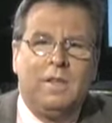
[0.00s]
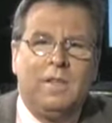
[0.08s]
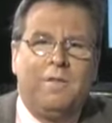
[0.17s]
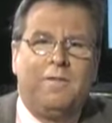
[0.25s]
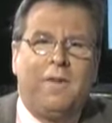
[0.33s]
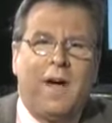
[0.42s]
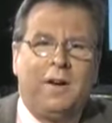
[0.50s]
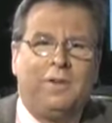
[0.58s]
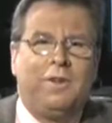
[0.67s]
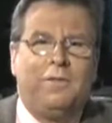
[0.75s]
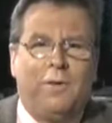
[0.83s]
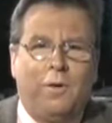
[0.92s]
the final
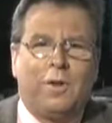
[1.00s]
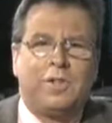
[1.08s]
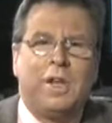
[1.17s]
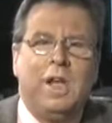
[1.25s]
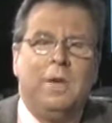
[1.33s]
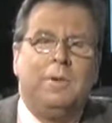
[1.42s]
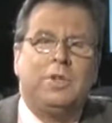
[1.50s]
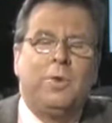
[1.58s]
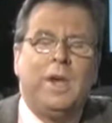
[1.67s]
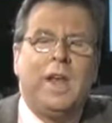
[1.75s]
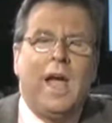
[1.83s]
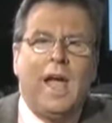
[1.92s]
divorce
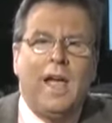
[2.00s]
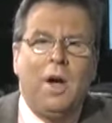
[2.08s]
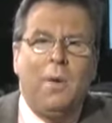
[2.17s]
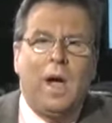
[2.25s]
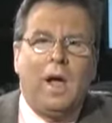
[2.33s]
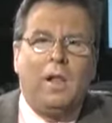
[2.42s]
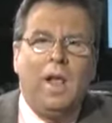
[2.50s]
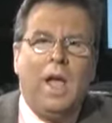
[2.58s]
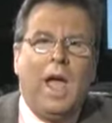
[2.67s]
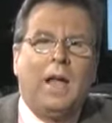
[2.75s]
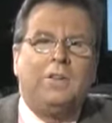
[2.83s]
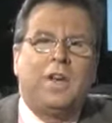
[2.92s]
between AOL
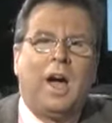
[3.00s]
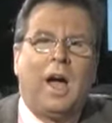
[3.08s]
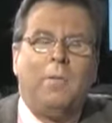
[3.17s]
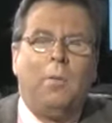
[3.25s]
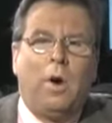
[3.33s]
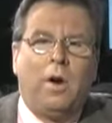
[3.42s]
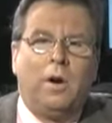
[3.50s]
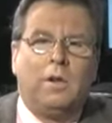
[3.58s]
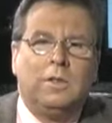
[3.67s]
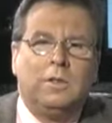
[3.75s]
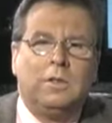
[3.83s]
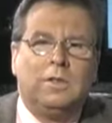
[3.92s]
and Time
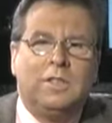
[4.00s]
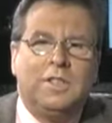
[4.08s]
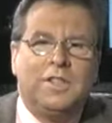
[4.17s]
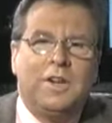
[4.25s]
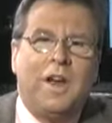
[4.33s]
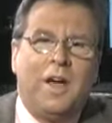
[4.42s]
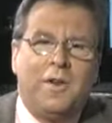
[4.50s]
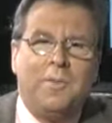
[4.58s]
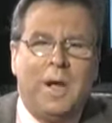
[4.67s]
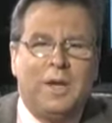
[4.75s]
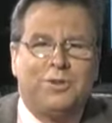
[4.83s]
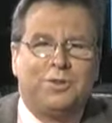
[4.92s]
Warner is another
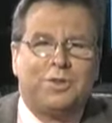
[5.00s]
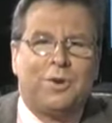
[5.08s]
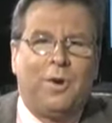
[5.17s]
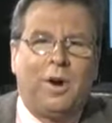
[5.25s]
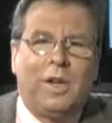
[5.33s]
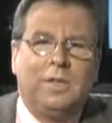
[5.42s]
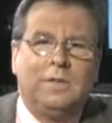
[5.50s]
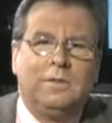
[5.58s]
major story.